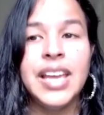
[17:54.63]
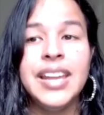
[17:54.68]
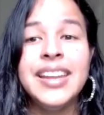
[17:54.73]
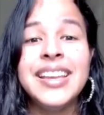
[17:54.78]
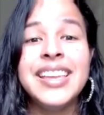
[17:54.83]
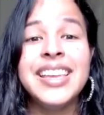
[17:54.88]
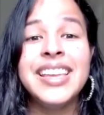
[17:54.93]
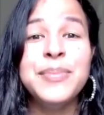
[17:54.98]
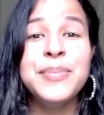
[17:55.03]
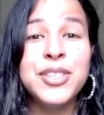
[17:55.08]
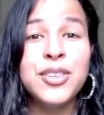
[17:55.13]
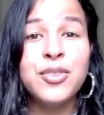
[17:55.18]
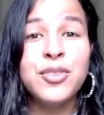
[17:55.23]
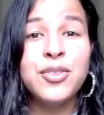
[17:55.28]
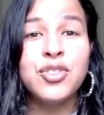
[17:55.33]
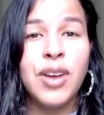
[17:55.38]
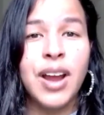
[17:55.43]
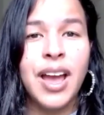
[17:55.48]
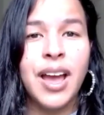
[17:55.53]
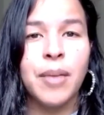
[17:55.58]
And it keeps you
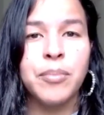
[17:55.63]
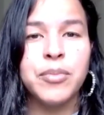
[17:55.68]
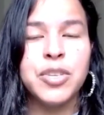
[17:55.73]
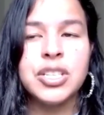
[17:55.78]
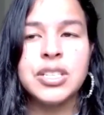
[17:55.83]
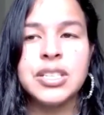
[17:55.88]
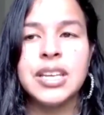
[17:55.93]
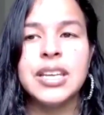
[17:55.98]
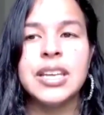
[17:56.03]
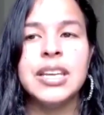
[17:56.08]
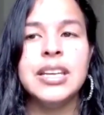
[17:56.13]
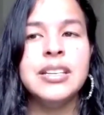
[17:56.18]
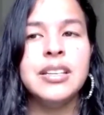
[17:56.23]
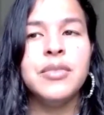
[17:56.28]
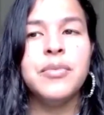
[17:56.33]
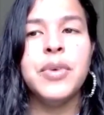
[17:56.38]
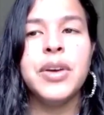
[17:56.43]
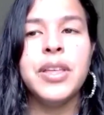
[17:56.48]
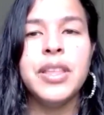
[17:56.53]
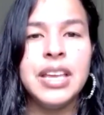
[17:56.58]
trapped, just like he
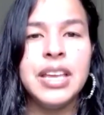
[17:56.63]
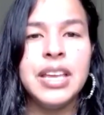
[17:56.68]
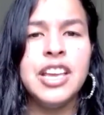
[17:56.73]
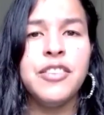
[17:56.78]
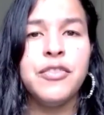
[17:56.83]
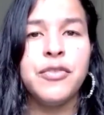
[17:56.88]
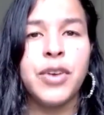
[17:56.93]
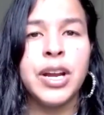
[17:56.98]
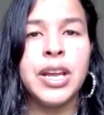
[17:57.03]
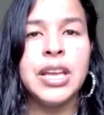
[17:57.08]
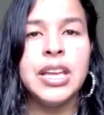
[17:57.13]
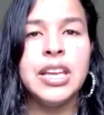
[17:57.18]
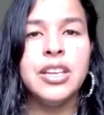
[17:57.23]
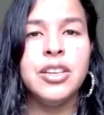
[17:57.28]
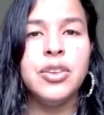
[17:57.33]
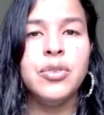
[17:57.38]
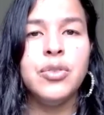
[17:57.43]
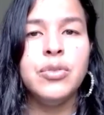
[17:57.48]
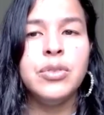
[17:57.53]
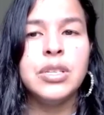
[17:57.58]
did with Eve, right?
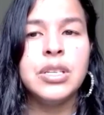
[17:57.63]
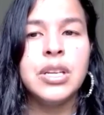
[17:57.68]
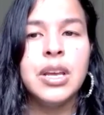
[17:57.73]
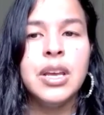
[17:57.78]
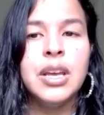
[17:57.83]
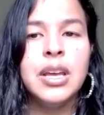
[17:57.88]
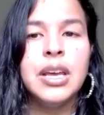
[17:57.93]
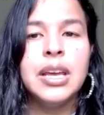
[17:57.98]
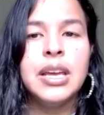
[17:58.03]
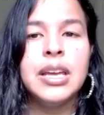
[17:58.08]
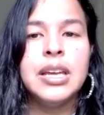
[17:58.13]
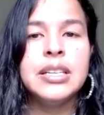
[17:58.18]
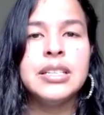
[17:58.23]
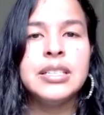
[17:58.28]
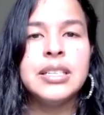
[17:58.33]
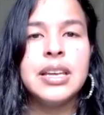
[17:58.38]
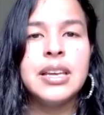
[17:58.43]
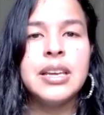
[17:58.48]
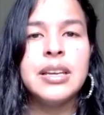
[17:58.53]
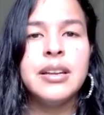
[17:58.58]
He
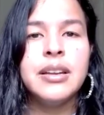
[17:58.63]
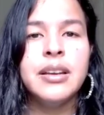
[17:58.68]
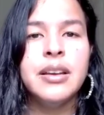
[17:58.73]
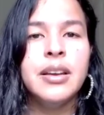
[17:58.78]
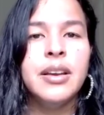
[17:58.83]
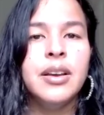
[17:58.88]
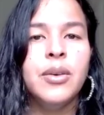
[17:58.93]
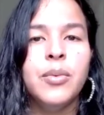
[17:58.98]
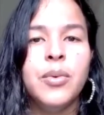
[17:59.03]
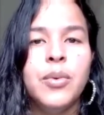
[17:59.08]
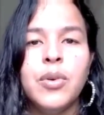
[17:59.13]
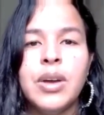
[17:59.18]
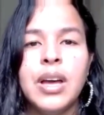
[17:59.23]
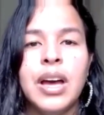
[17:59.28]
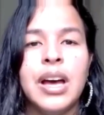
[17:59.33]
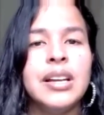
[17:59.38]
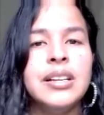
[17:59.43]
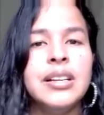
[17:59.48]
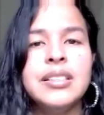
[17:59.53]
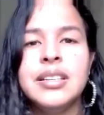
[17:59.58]
said, well,
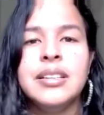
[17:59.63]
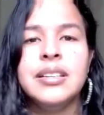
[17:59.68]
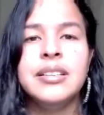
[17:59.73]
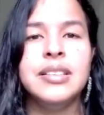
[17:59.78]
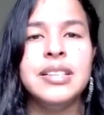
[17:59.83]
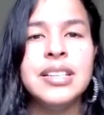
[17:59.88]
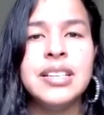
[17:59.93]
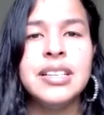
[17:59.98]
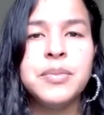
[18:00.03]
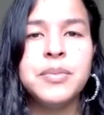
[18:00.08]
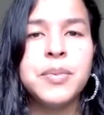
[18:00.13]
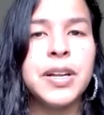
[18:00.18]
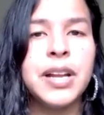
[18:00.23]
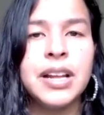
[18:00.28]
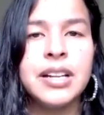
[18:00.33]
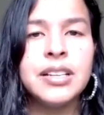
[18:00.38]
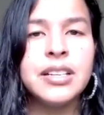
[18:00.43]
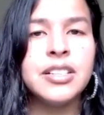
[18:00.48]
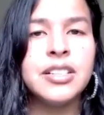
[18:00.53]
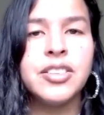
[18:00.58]
God said this, but
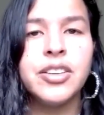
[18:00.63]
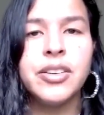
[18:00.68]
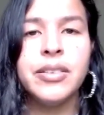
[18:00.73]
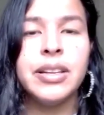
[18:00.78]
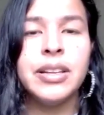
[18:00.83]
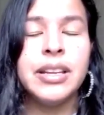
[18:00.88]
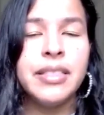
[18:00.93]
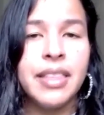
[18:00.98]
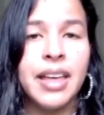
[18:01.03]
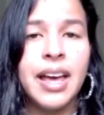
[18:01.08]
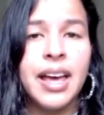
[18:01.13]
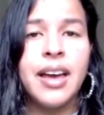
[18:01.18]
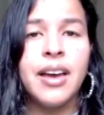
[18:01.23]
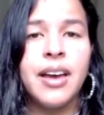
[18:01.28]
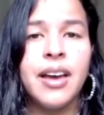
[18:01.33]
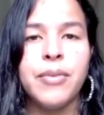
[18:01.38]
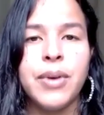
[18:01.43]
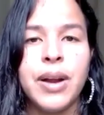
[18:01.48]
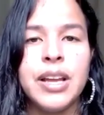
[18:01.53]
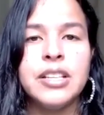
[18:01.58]
not necessarily
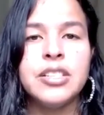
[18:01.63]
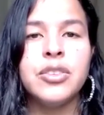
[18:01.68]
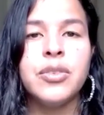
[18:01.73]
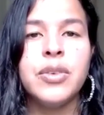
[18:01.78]
that, right?